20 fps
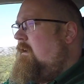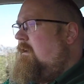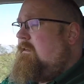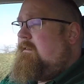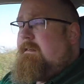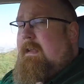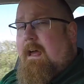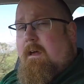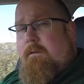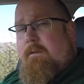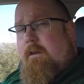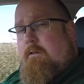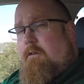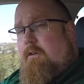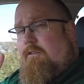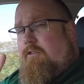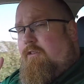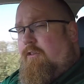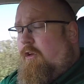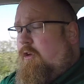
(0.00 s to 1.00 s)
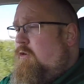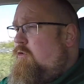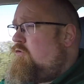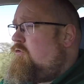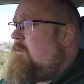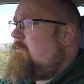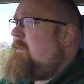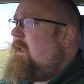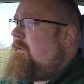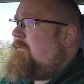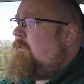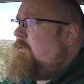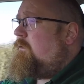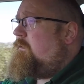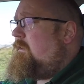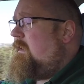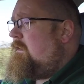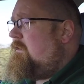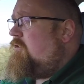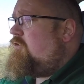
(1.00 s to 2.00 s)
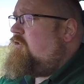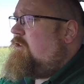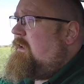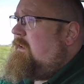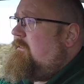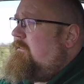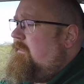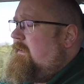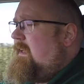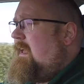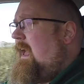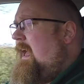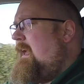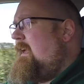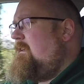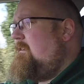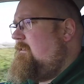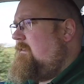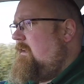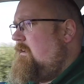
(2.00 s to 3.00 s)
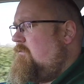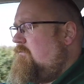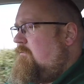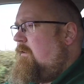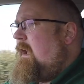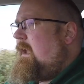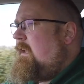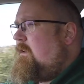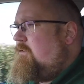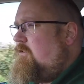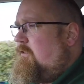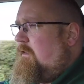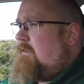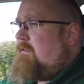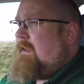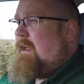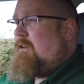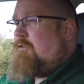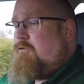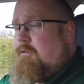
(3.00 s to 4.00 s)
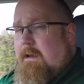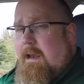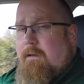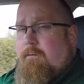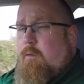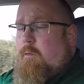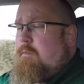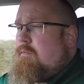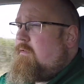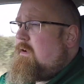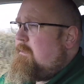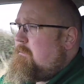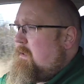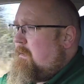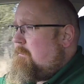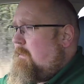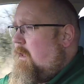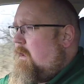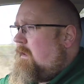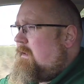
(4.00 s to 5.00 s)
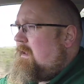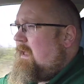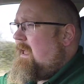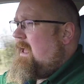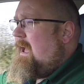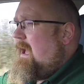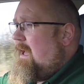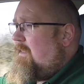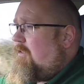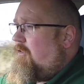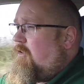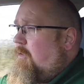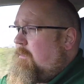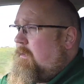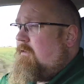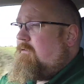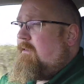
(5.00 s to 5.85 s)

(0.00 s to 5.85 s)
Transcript: Now there are two trim levels in the GV80 range. There's the entry level premium line and the top of the